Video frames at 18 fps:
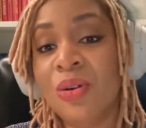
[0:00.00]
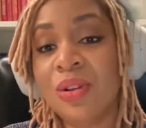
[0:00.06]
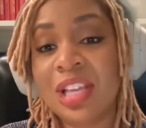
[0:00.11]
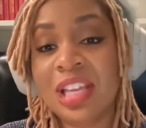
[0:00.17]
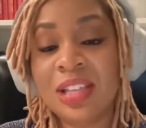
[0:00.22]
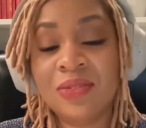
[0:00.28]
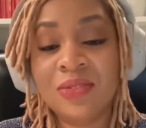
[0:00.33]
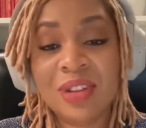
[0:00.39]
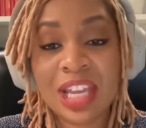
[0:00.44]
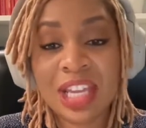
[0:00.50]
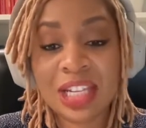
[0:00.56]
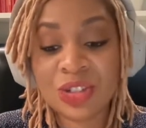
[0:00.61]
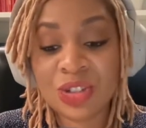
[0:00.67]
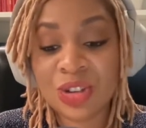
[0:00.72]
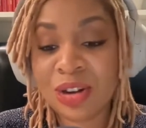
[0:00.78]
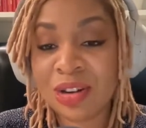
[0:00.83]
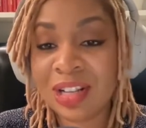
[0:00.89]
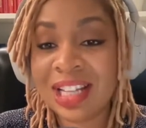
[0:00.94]
in
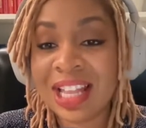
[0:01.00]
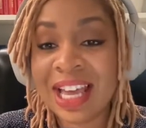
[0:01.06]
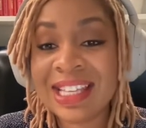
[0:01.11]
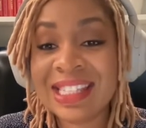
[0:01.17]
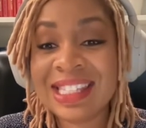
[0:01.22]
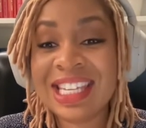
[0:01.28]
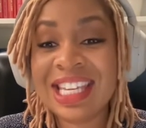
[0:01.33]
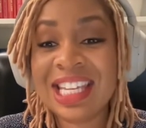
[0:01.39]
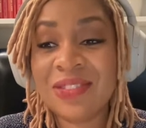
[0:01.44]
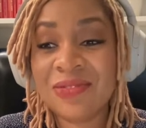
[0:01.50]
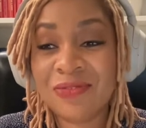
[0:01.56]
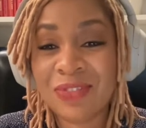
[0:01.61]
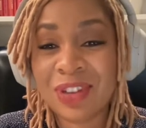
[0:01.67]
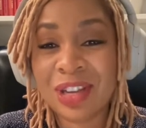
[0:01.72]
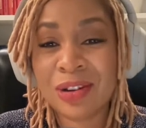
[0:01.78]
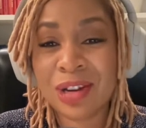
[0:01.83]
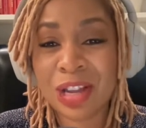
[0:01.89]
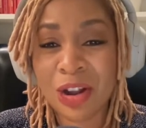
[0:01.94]
internalized
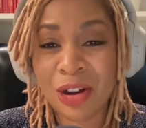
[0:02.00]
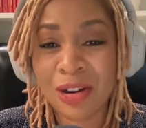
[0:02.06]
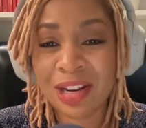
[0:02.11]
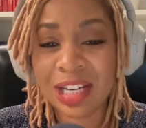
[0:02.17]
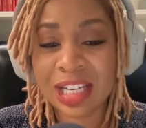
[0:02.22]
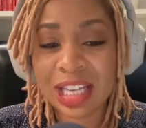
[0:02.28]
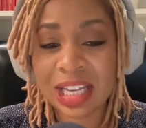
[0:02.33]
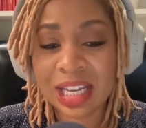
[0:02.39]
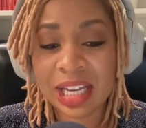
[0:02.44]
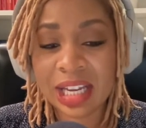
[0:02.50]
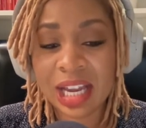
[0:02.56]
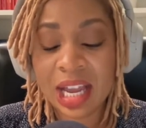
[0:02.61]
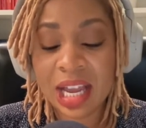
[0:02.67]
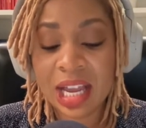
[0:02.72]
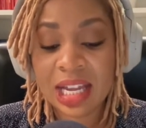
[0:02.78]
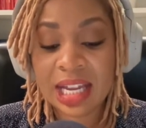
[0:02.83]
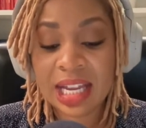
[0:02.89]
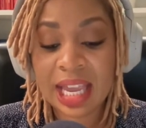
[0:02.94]
inferiority
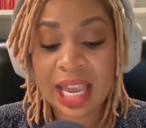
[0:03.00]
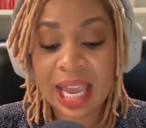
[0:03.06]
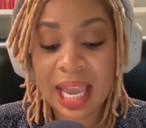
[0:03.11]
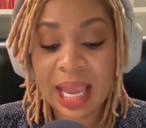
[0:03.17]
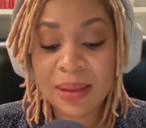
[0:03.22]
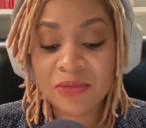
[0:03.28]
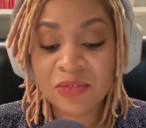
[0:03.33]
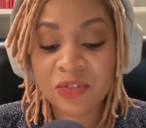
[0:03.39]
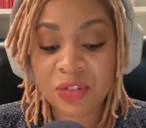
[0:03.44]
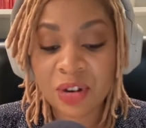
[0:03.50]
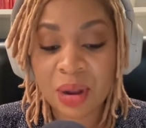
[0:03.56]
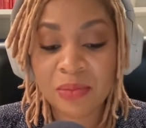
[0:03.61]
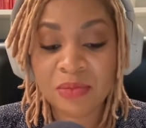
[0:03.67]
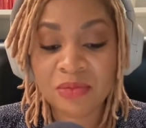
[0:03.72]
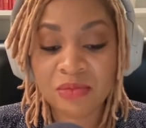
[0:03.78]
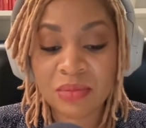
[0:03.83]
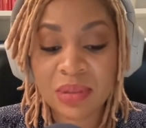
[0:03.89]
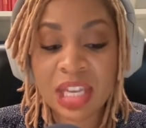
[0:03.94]
came
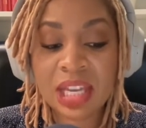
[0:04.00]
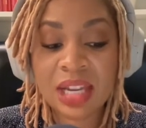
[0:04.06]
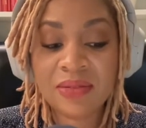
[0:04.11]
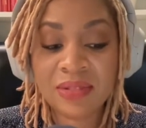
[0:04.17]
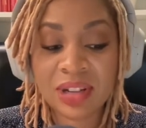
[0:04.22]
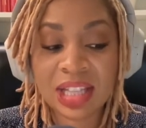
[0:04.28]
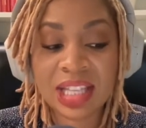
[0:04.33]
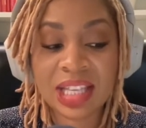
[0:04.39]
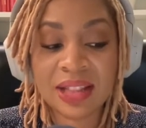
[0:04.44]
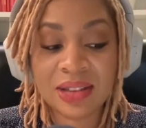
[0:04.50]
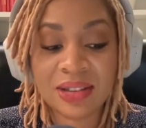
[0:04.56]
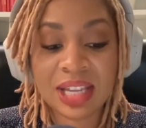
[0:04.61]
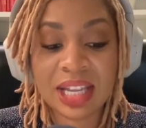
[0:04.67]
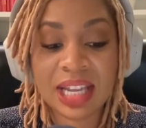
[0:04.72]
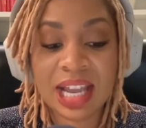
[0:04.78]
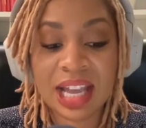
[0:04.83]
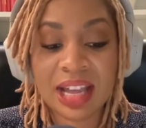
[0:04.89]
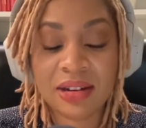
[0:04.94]
from me really
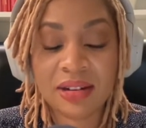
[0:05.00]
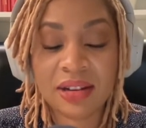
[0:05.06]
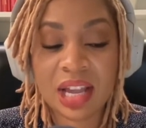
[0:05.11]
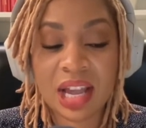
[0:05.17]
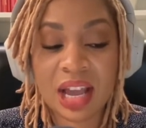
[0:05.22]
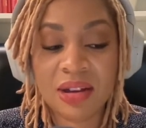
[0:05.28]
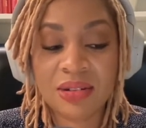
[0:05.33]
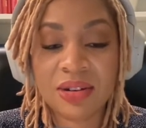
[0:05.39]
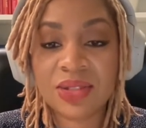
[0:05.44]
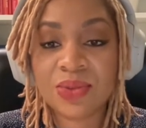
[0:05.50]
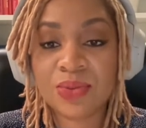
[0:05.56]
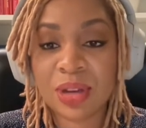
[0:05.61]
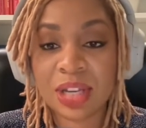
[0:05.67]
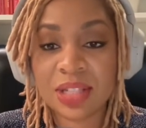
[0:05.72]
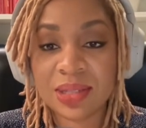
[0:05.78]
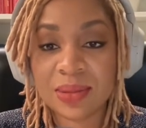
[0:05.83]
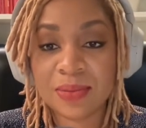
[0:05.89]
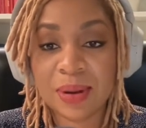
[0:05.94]
looking at how does
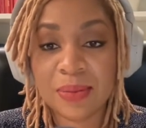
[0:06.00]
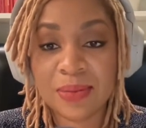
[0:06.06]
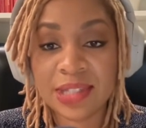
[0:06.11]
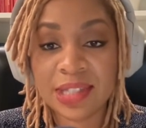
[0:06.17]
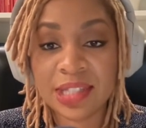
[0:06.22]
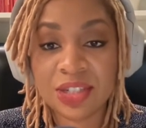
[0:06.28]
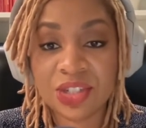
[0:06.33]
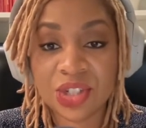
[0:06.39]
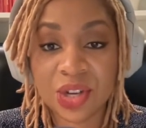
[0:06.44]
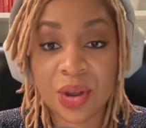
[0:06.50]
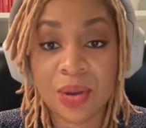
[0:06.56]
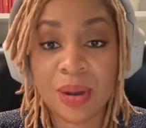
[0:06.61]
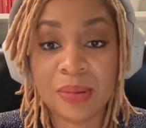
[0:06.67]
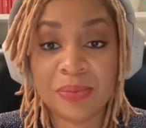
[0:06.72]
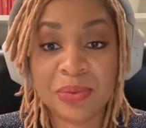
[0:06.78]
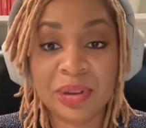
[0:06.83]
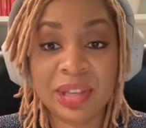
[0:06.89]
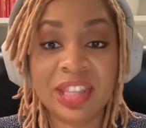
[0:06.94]
white supremacy show
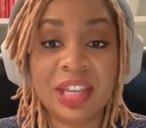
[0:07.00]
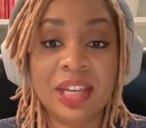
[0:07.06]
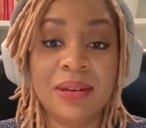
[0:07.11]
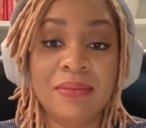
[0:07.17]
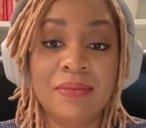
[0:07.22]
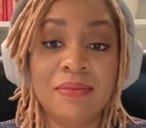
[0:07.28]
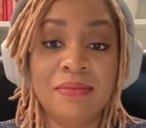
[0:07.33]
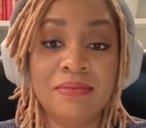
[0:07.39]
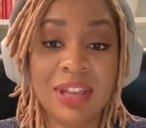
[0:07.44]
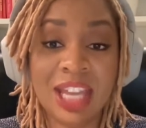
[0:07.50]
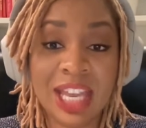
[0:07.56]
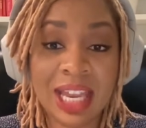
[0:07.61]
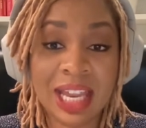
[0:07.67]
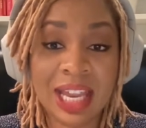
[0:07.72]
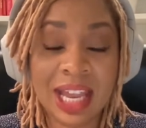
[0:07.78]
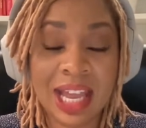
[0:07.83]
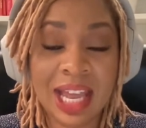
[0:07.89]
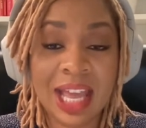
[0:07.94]
up within
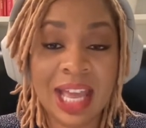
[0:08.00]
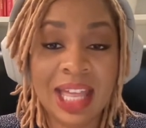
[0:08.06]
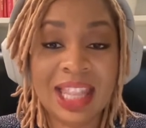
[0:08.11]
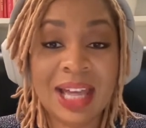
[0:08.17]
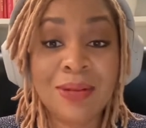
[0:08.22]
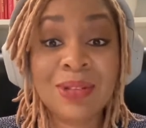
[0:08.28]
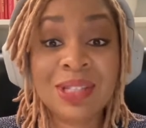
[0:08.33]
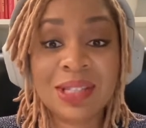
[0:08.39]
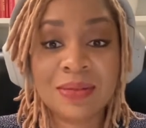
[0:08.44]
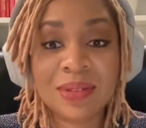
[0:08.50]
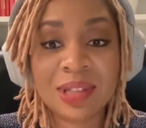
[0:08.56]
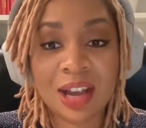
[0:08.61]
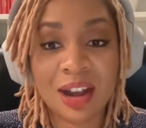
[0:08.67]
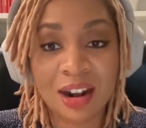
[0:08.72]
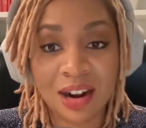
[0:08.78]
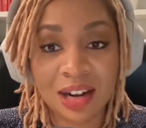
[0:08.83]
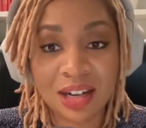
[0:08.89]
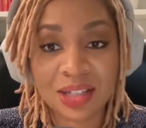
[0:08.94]
me that was some of the
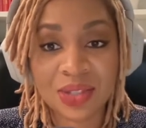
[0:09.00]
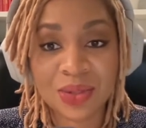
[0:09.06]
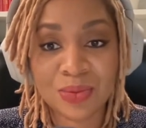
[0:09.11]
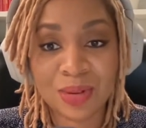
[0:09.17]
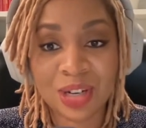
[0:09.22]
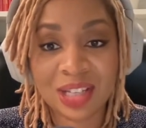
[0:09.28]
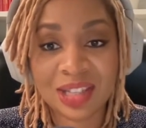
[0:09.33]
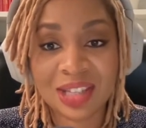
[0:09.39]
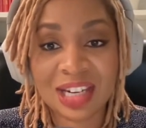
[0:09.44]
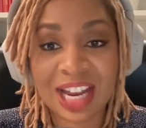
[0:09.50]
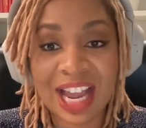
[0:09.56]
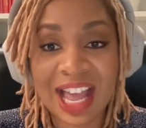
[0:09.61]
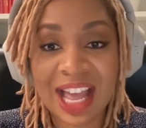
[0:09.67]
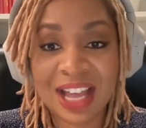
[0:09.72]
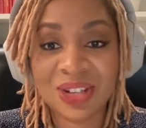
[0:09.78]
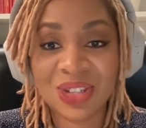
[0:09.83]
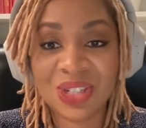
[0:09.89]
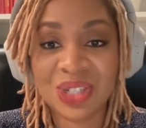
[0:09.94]
hardest work that i
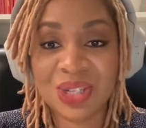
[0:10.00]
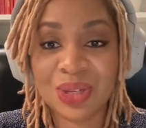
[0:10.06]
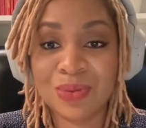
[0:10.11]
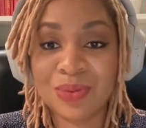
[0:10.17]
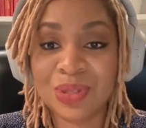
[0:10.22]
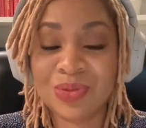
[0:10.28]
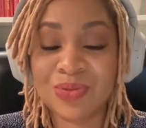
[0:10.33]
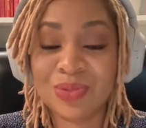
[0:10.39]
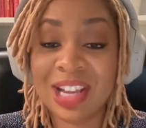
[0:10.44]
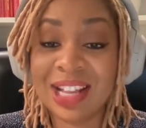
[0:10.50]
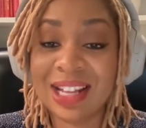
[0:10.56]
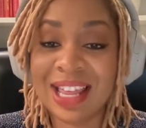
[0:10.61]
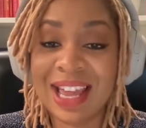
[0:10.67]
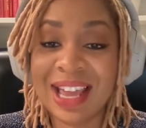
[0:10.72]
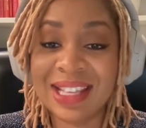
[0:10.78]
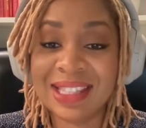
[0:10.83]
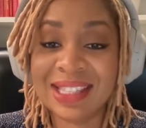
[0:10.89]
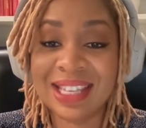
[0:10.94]
had to do was
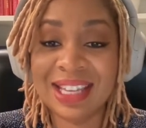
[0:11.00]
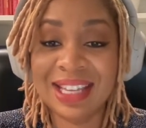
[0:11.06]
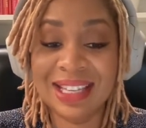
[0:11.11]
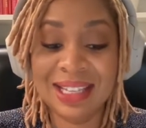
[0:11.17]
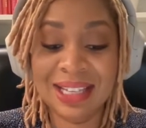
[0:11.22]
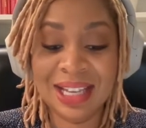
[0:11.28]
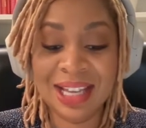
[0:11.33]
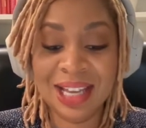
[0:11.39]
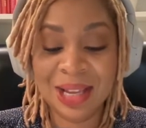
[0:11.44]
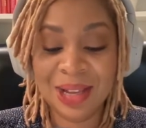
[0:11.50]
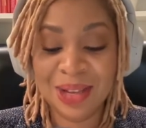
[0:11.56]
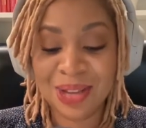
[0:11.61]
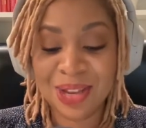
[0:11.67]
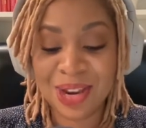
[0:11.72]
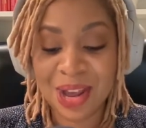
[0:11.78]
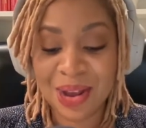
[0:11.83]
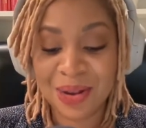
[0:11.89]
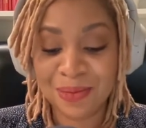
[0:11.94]
realizing you
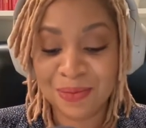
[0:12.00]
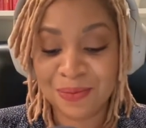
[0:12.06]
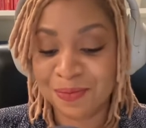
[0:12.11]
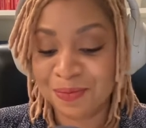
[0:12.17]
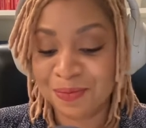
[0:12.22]
know